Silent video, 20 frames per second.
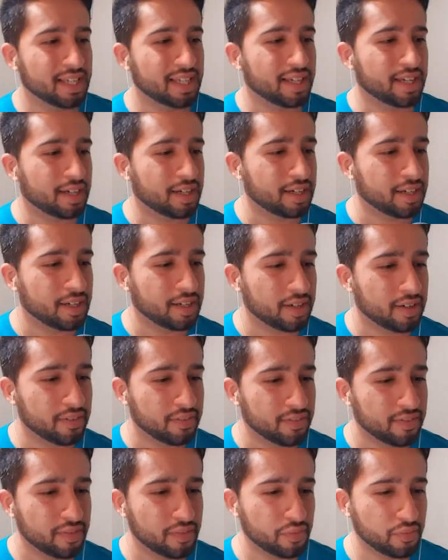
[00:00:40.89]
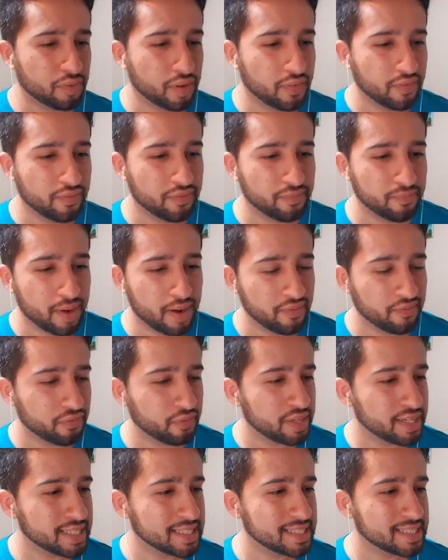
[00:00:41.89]
with my
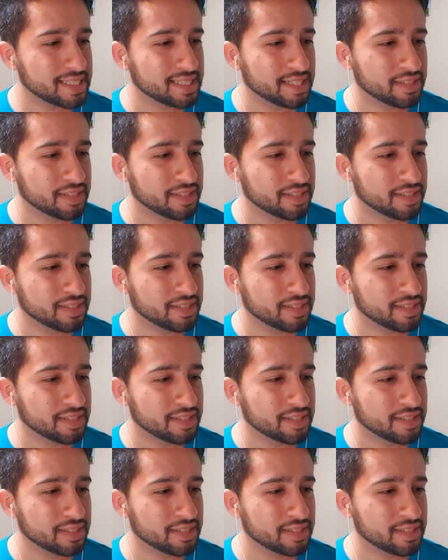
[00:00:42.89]
friends.